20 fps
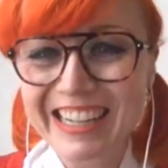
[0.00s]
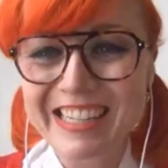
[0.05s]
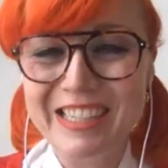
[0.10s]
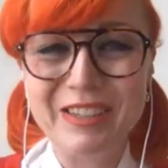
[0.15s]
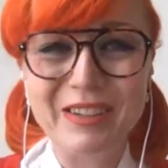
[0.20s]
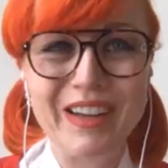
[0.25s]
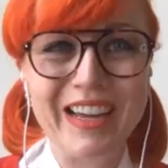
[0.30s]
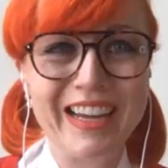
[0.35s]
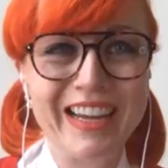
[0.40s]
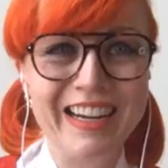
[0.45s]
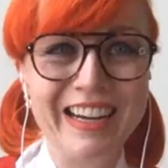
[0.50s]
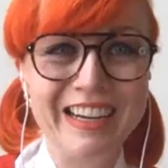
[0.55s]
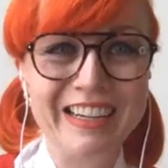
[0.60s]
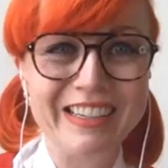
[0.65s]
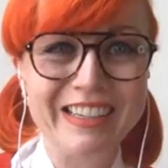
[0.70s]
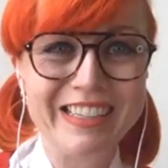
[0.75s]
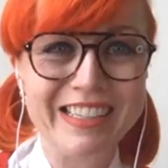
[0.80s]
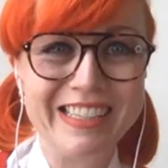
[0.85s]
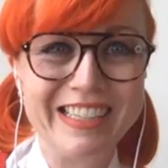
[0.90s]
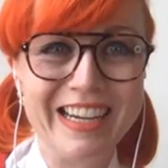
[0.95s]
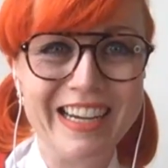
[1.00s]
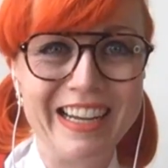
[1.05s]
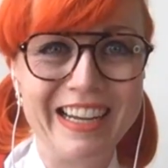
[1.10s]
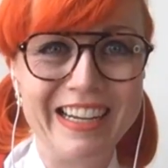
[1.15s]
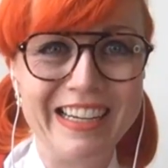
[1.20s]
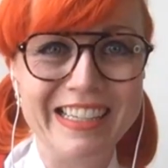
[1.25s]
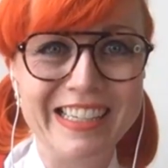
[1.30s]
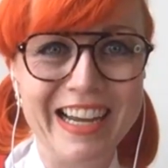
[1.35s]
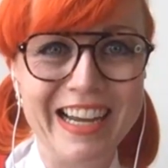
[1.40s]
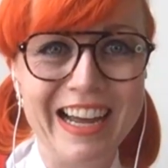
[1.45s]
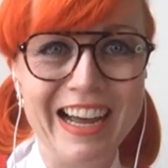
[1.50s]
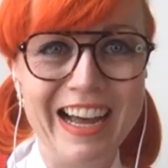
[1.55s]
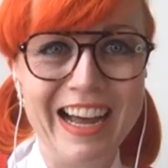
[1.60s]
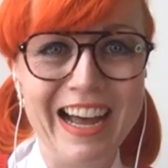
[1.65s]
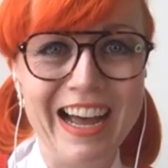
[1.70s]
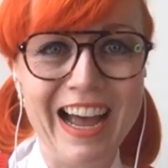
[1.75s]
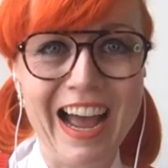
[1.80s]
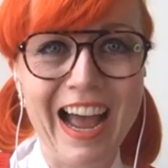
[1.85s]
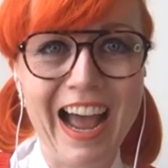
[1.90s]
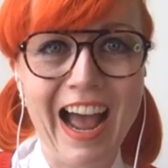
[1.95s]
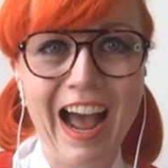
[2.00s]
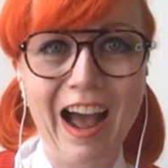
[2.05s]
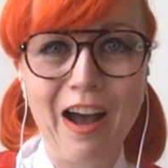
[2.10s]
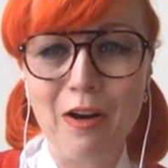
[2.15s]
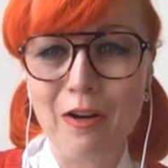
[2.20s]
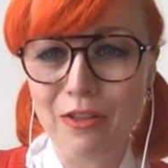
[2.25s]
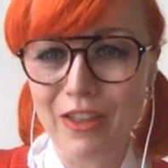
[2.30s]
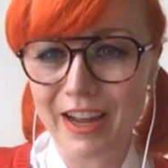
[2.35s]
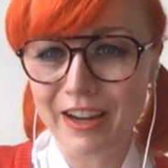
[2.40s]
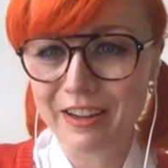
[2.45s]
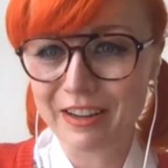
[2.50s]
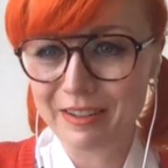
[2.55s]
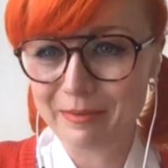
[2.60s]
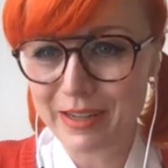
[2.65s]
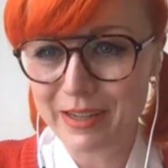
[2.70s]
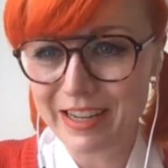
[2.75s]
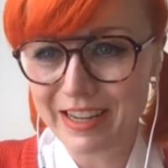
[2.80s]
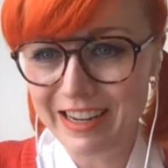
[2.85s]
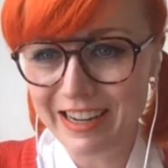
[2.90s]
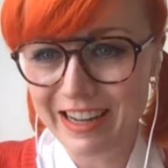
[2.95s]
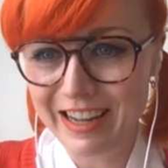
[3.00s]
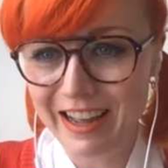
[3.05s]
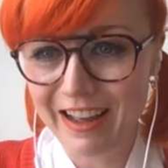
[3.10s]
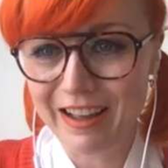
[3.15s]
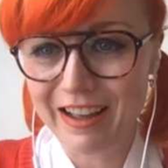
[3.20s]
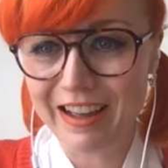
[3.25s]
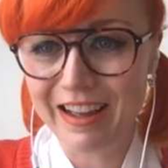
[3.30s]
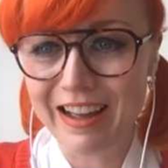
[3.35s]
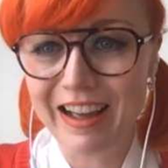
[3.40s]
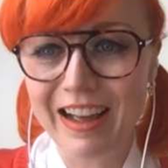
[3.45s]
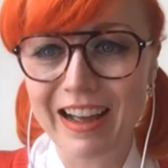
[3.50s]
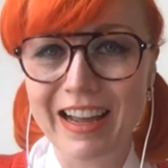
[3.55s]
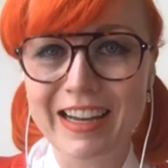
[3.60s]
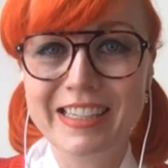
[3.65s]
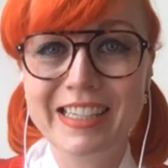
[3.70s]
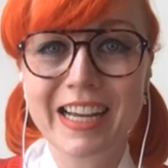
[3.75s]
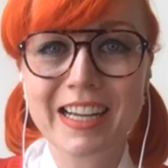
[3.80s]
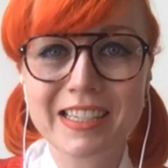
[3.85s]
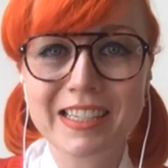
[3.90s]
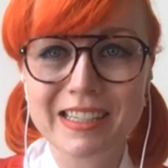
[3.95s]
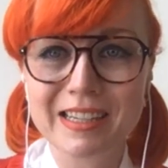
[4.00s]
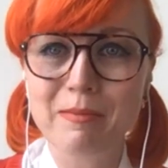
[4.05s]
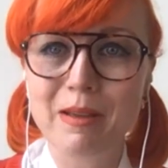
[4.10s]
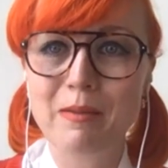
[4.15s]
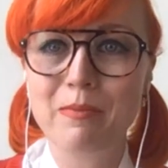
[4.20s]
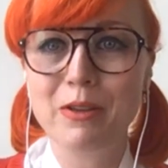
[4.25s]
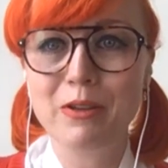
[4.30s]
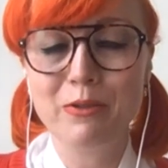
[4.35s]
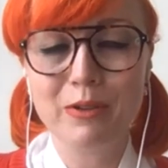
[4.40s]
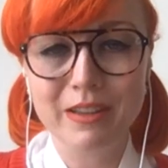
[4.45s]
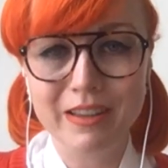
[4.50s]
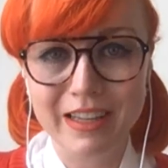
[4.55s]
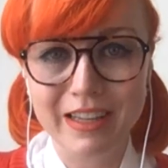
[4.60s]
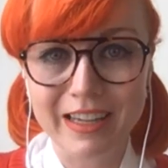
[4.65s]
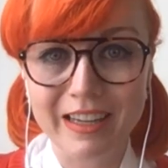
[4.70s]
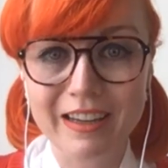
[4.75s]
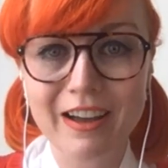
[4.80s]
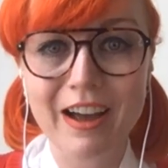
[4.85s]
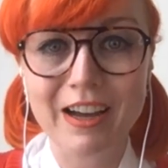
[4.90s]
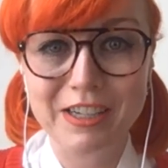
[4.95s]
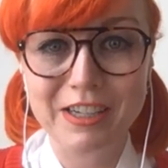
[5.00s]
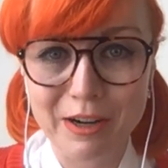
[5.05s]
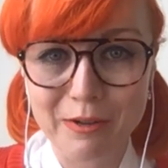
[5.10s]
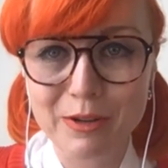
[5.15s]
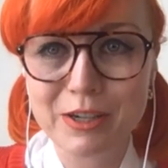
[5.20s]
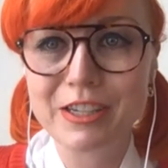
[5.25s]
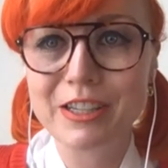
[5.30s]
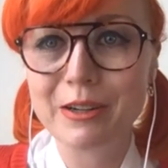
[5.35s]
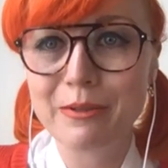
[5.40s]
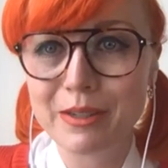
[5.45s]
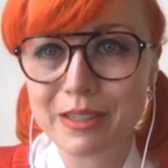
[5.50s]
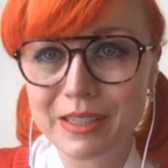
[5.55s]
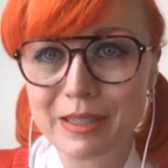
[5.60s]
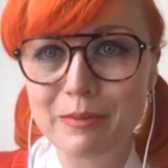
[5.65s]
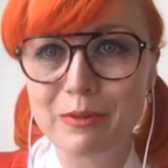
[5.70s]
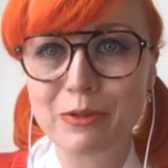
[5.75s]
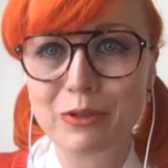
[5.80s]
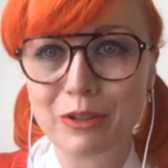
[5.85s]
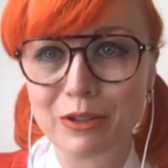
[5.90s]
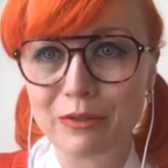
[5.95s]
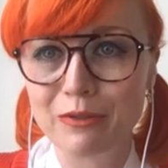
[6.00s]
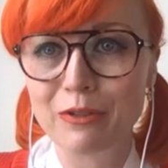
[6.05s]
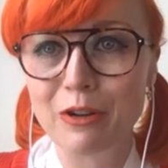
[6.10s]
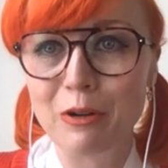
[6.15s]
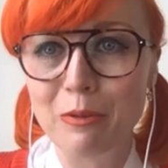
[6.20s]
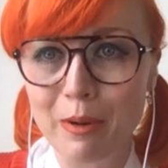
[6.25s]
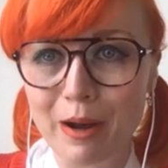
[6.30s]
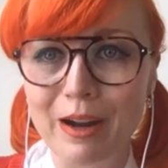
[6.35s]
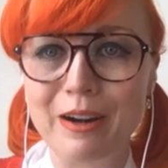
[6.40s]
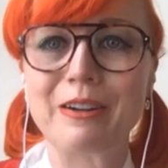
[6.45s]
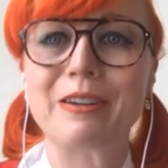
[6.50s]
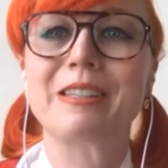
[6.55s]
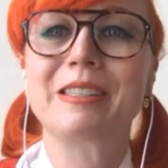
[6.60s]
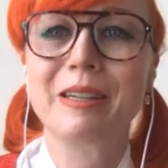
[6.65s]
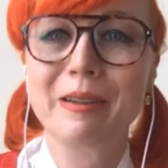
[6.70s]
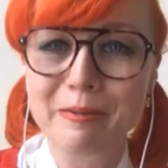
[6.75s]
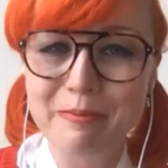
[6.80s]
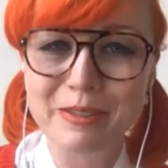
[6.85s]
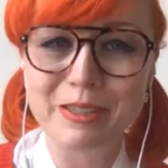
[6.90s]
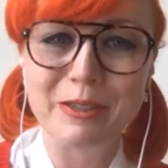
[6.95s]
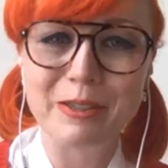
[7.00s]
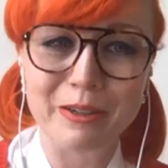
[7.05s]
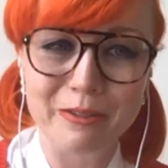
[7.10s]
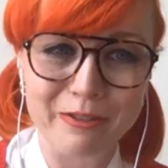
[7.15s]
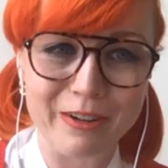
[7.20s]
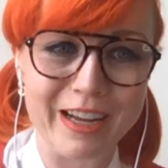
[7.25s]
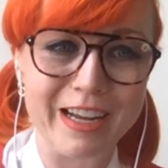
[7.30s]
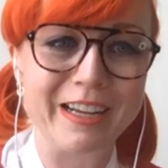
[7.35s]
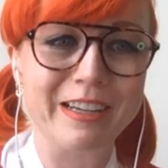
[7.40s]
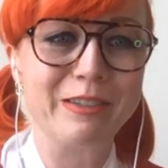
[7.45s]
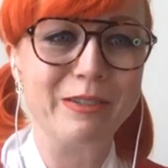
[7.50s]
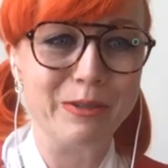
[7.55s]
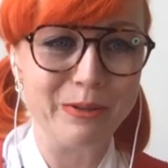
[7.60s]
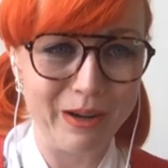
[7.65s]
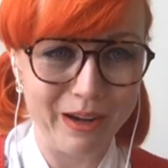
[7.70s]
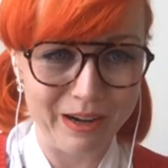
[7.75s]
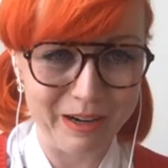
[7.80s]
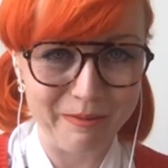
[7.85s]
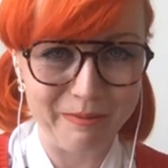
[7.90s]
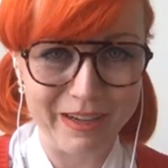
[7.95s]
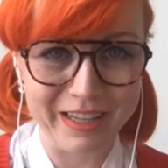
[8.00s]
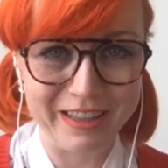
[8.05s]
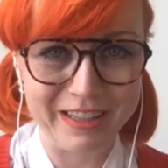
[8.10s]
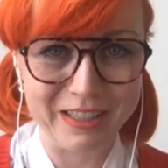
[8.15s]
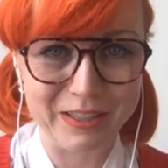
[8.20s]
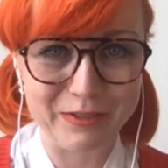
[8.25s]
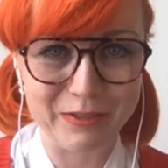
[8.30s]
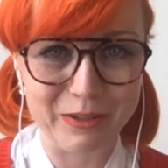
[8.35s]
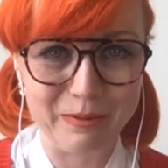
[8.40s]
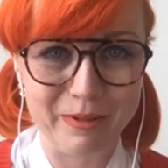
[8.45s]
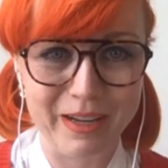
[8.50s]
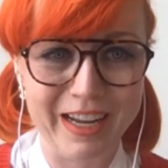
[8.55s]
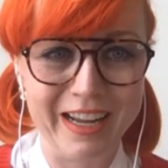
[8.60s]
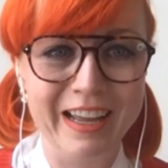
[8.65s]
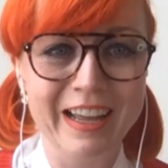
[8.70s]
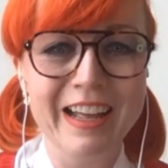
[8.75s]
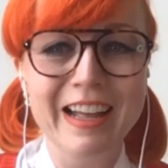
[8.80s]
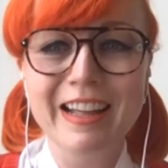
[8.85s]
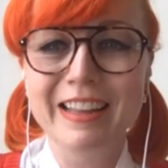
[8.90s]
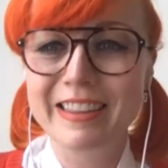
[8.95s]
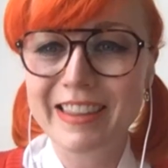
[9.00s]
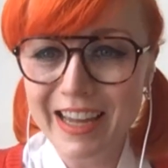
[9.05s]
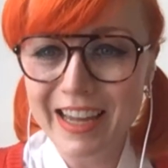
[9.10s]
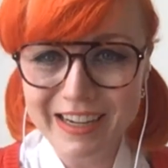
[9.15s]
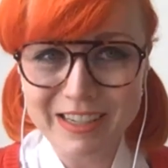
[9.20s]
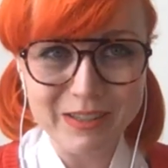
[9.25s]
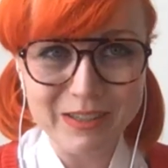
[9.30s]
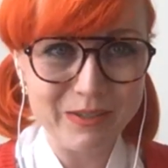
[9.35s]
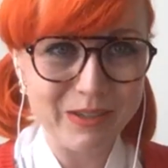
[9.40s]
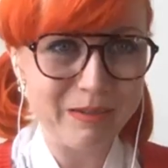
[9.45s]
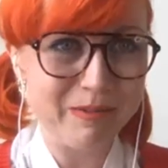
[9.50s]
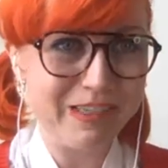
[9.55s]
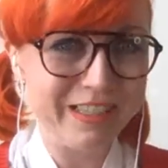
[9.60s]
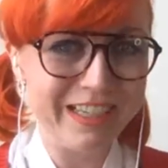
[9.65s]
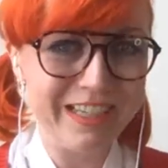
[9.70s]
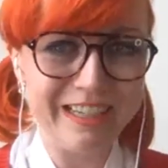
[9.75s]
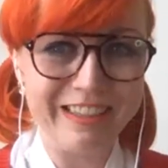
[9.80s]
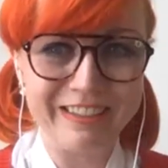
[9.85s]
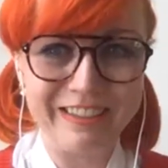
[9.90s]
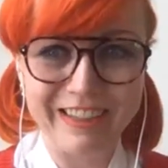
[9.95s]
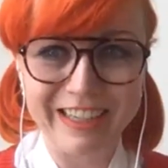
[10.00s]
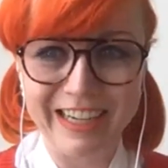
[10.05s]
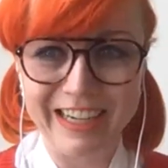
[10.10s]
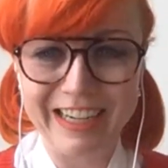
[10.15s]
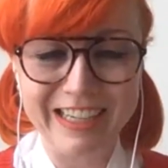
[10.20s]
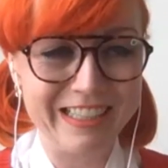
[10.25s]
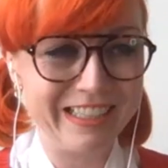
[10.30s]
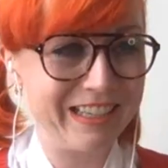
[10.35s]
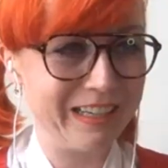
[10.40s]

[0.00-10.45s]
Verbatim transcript: so I can understand uh, how that could be a, a task that maybe you would think, gosh, I wish there was some sort of robot or some sort of way to automate this for me. That is where machine learning